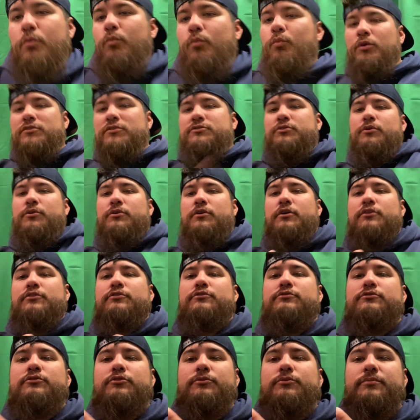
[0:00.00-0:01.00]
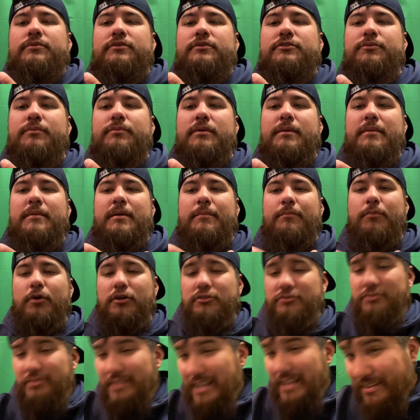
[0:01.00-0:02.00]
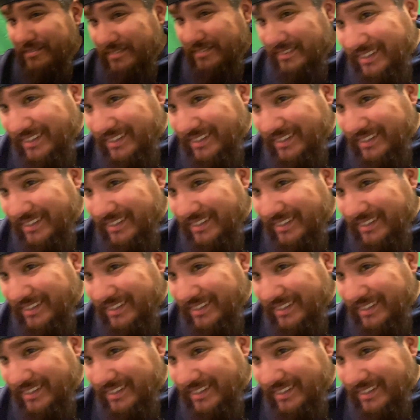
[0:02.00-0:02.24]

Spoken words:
What's going on YouTube? It's your man Boys for Life